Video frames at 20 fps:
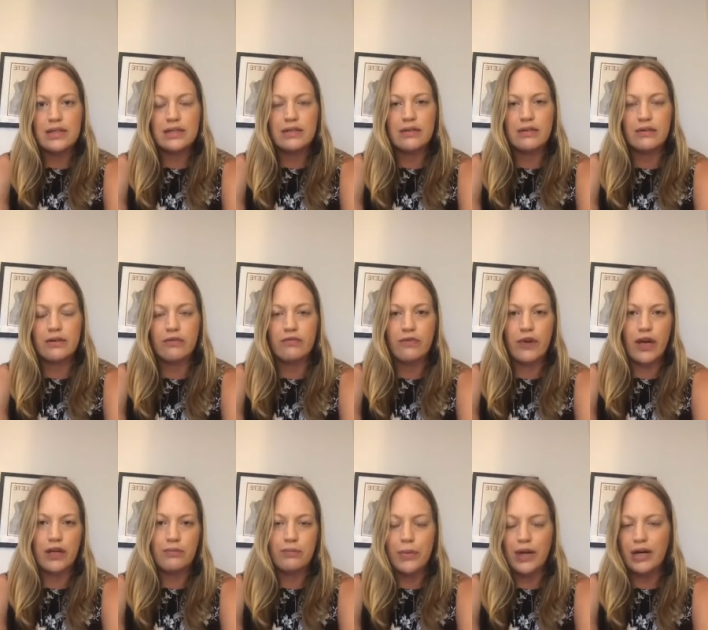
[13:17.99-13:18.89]
you can
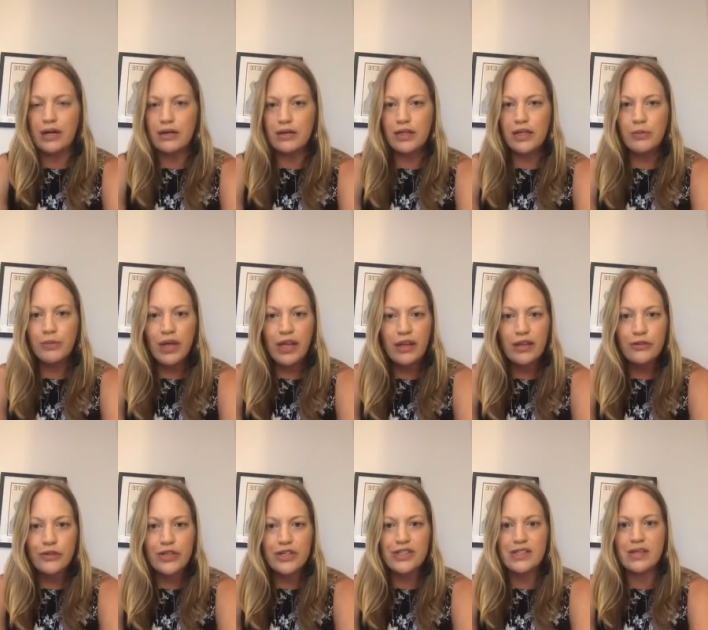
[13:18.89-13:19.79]
find my email
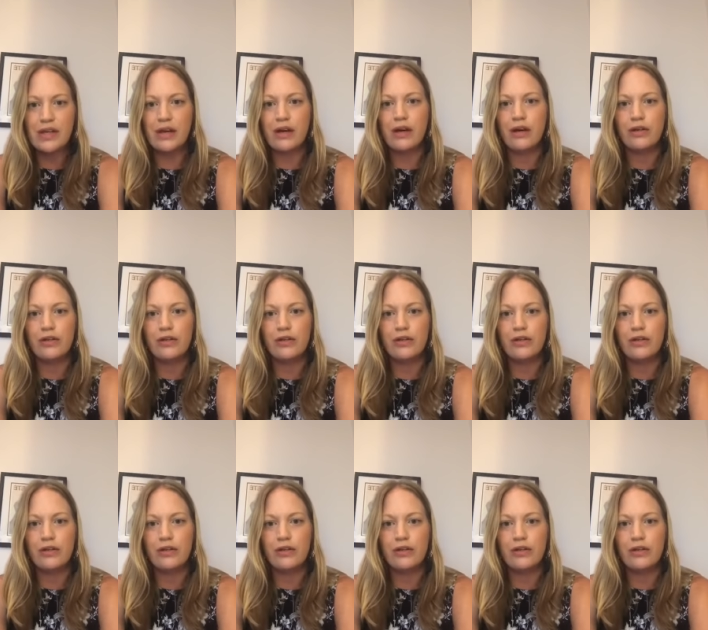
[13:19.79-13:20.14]
address there.